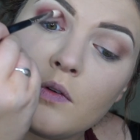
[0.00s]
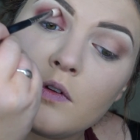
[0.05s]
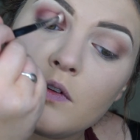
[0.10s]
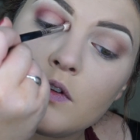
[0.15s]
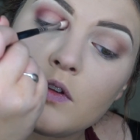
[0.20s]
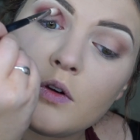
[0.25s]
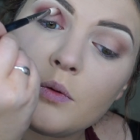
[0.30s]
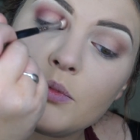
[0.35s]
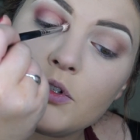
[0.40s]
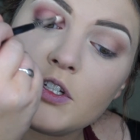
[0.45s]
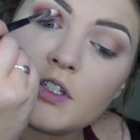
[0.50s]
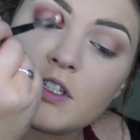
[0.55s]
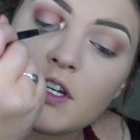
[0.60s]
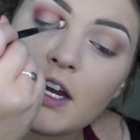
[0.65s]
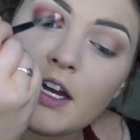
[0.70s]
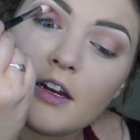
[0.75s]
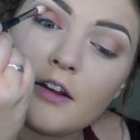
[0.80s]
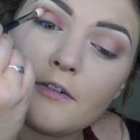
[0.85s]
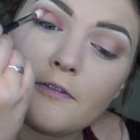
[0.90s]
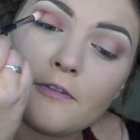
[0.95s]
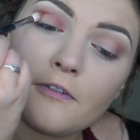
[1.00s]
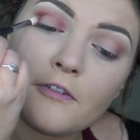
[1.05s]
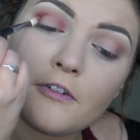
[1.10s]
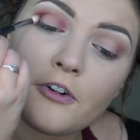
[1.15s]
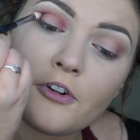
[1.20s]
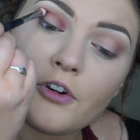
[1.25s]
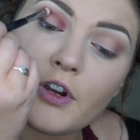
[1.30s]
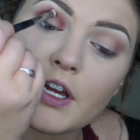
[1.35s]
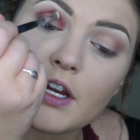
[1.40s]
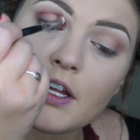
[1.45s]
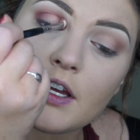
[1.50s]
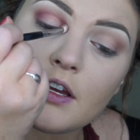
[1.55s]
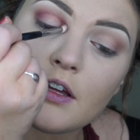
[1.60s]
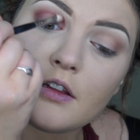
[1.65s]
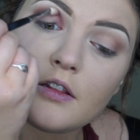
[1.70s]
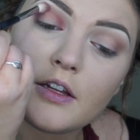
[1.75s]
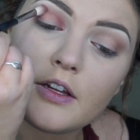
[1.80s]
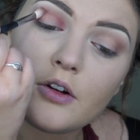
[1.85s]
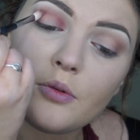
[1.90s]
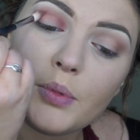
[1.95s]
So I'm just kind of creating
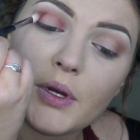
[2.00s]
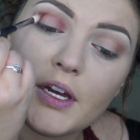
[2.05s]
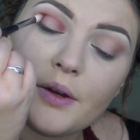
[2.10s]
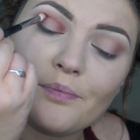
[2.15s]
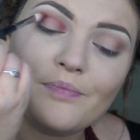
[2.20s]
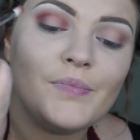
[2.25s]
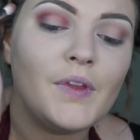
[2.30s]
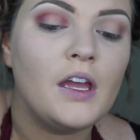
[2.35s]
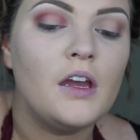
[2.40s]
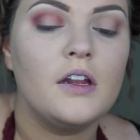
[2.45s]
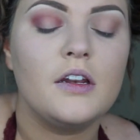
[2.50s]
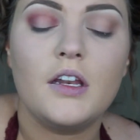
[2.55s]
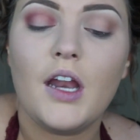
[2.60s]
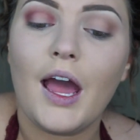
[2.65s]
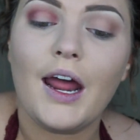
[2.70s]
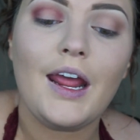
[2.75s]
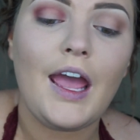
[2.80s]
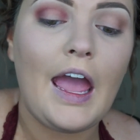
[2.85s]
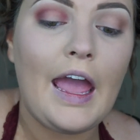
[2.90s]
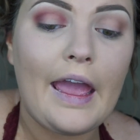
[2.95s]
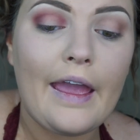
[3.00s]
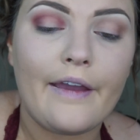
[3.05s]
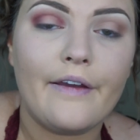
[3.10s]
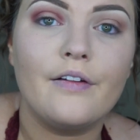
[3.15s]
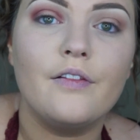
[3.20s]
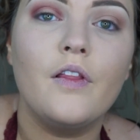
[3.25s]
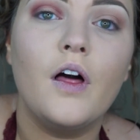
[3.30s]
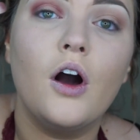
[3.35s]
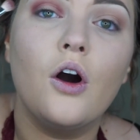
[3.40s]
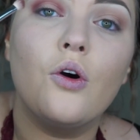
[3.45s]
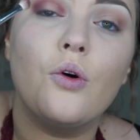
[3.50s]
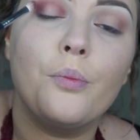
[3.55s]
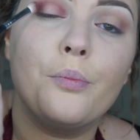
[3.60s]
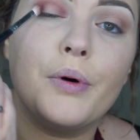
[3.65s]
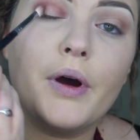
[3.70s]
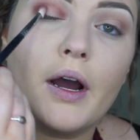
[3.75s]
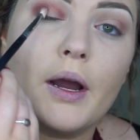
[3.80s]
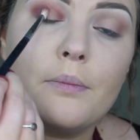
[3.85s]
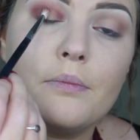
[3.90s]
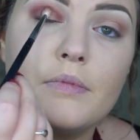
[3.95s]
a little bit, not a halo,
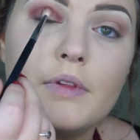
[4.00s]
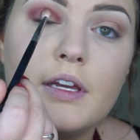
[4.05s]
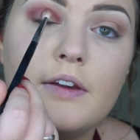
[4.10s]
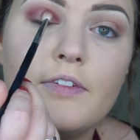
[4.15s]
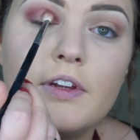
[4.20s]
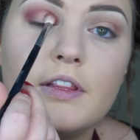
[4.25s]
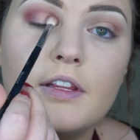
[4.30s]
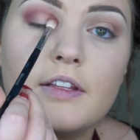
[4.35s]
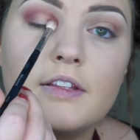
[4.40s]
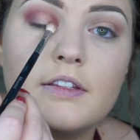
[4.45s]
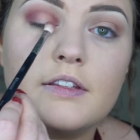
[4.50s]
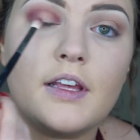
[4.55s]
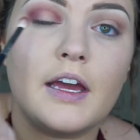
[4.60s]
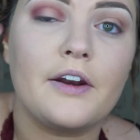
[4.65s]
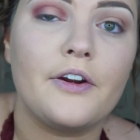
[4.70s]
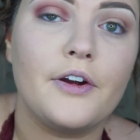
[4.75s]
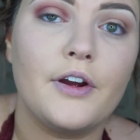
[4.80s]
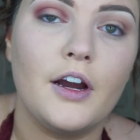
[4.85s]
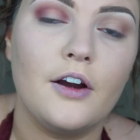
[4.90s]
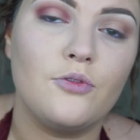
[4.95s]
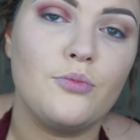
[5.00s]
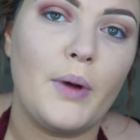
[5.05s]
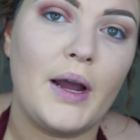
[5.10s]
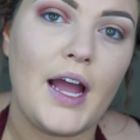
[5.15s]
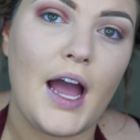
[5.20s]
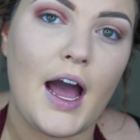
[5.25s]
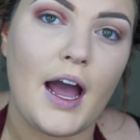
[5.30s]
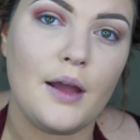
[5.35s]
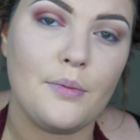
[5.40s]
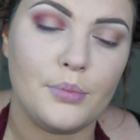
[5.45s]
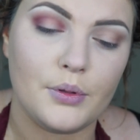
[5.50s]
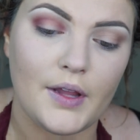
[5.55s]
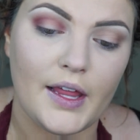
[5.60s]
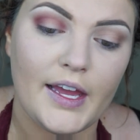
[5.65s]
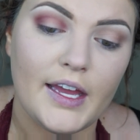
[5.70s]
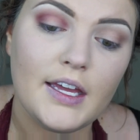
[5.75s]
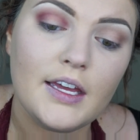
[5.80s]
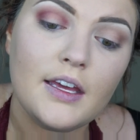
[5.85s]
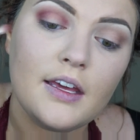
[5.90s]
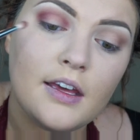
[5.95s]
but I'm leaving the center of my eye
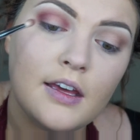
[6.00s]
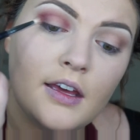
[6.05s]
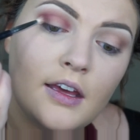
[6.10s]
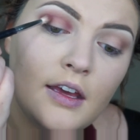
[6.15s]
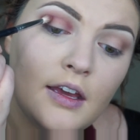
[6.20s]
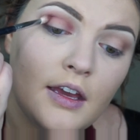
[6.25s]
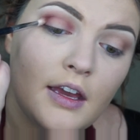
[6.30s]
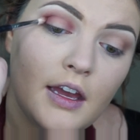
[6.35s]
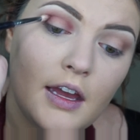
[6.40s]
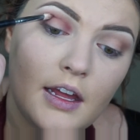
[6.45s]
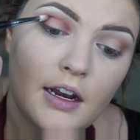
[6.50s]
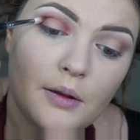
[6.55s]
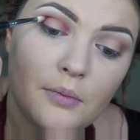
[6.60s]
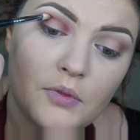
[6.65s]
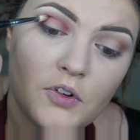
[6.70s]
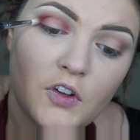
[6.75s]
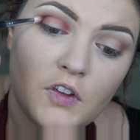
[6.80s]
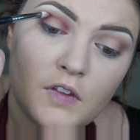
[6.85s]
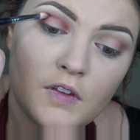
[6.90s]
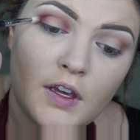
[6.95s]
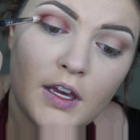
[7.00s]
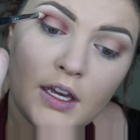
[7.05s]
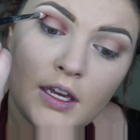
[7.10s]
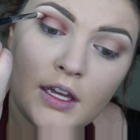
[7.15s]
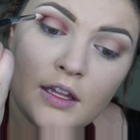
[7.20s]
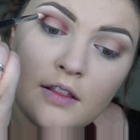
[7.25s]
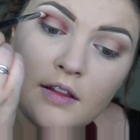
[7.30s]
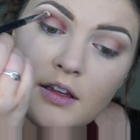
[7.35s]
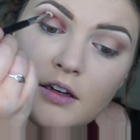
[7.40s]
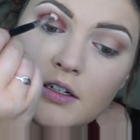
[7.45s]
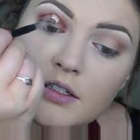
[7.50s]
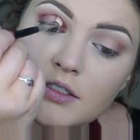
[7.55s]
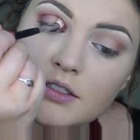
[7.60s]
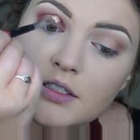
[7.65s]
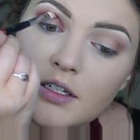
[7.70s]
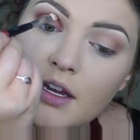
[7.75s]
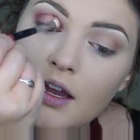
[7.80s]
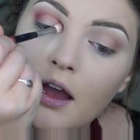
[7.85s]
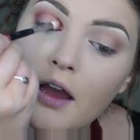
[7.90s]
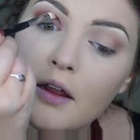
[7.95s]
blank. And I'm just taking
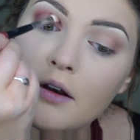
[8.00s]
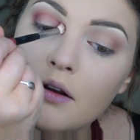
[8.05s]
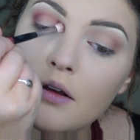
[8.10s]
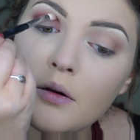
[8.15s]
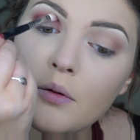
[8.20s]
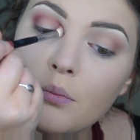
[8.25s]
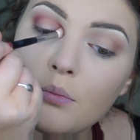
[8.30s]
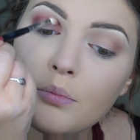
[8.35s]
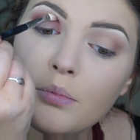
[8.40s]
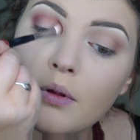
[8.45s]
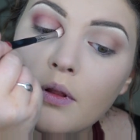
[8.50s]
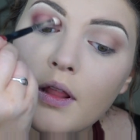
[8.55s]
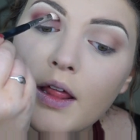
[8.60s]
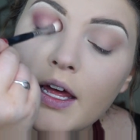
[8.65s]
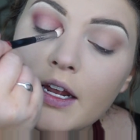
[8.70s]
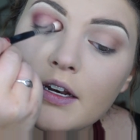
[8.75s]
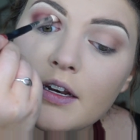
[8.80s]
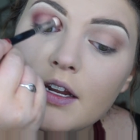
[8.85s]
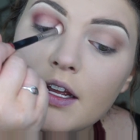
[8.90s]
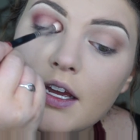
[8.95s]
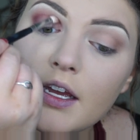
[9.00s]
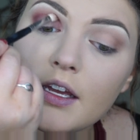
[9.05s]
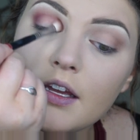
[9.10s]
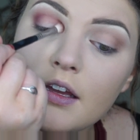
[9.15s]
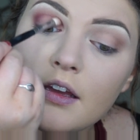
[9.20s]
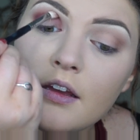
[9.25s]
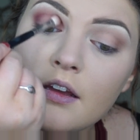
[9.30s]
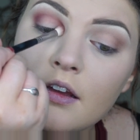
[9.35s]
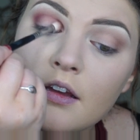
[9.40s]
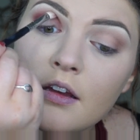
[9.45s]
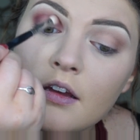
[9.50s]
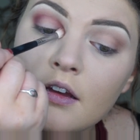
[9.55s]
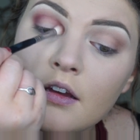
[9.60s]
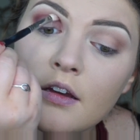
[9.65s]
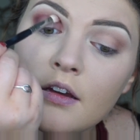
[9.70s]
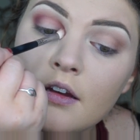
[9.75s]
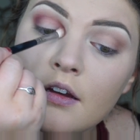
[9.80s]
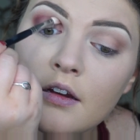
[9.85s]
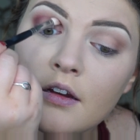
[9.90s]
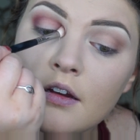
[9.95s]
this and blending
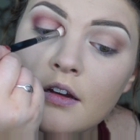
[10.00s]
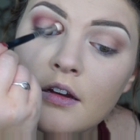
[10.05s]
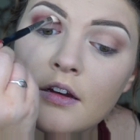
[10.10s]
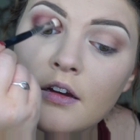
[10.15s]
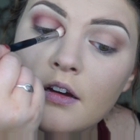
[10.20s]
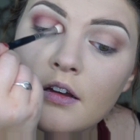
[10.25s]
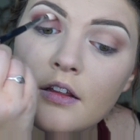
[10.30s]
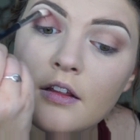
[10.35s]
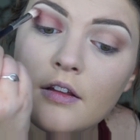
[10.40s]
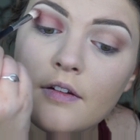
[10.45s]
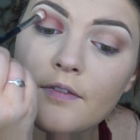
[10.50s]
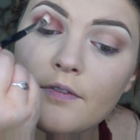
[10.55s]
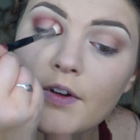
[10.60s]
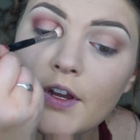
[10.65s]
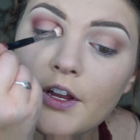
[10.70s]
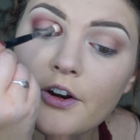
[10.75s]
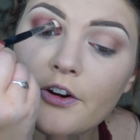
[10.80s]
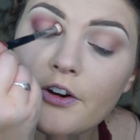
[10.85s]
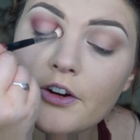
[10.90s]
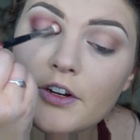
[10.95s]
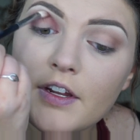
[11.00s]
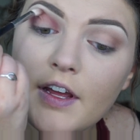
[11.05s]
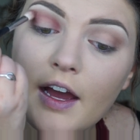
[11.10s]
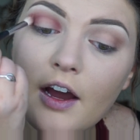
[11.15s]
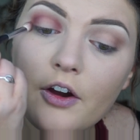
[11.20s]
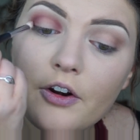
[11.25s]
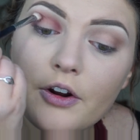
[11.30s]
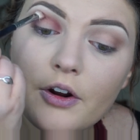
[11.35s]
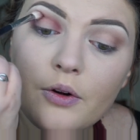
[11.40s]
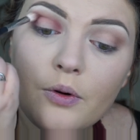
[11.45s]
inner to outer